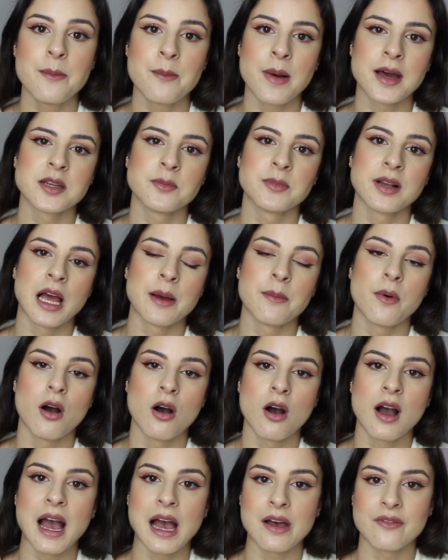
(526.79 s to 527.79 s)
Madame Glam
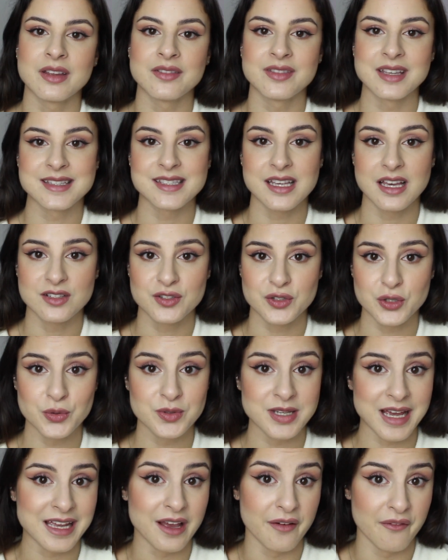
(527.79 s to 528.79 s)
are having this
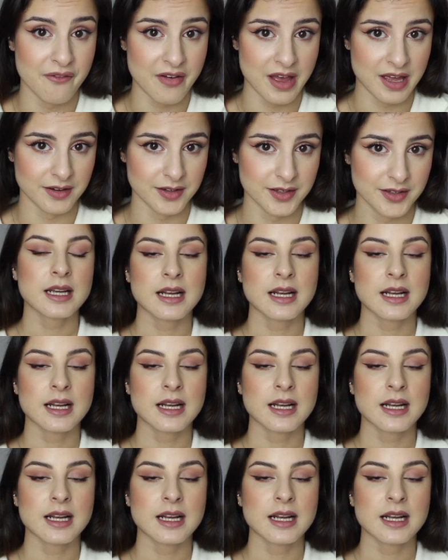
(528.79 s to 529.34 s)
2-day event.